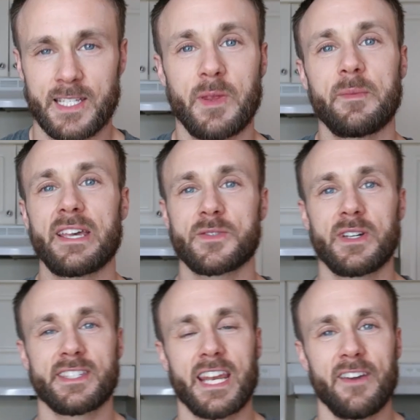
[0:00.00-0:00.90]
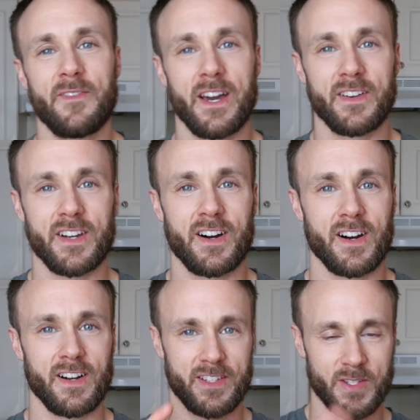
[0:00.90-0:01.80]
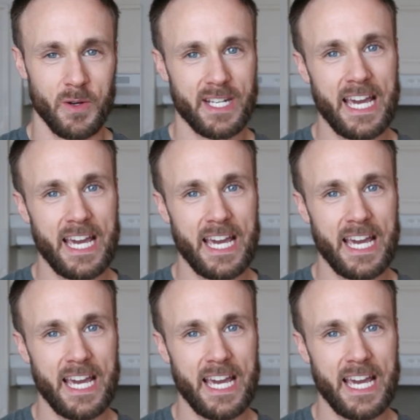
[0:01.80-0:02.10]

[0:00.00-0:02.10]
Some of the best ones that I found are soaked